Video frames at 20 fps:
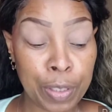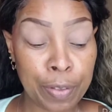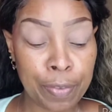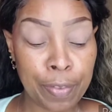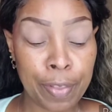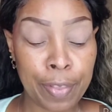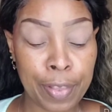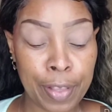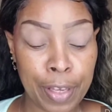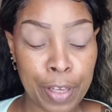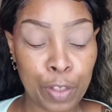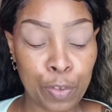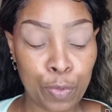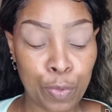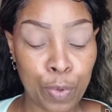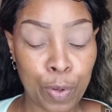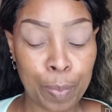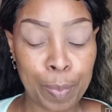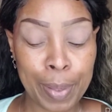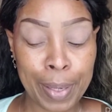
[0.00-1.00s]
of the things
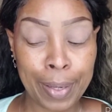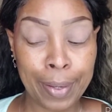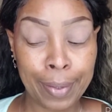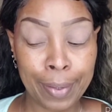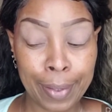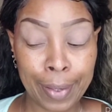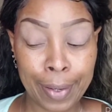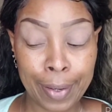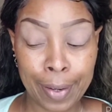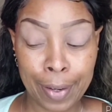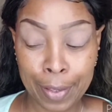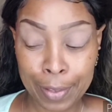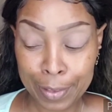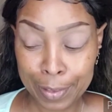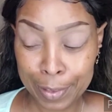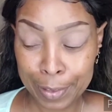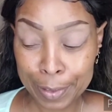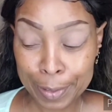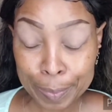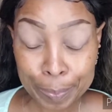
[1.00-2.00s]
from LA
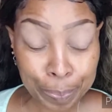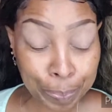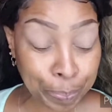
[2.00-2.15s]
Colors.